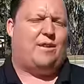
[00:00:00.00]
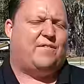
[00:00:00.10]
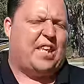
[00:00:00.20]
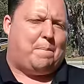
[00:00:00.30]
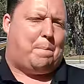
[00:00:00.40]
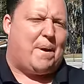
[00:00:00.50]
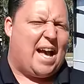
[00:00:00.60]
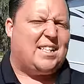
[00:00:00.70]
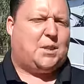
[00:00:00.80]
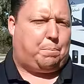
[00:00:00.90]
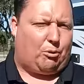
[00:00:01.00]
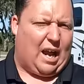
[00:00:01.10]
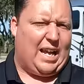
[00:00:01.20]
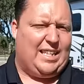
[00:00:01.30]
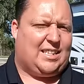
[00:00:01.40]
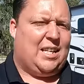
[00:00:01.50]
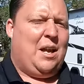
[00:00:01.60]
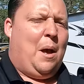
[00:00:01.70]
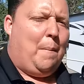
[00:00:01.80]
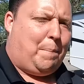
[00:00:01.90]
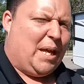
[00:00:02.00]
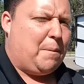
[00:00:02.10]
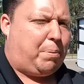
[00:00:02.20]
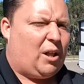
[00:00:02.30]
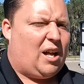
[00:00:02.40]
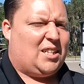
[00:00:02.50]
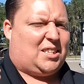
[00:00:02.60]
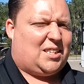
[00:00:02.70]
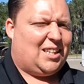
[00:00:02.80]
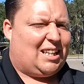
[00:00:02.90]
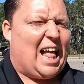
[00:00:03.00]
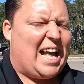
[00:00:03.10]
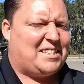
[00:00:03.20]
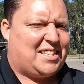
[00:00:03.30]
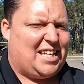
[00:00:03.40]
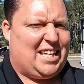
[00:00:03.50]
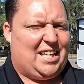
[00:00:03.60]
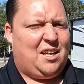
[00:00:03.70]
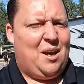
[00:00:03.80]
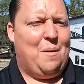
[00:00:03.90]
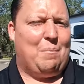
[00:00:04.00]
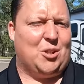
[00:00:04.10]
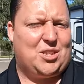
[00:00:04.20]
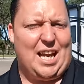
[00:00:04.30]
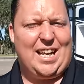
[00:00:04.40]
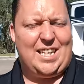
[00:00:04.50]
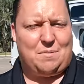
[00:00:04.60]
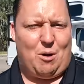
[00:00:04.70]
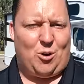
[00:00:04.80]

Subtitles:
one of the best priced B+ Class C Mercedes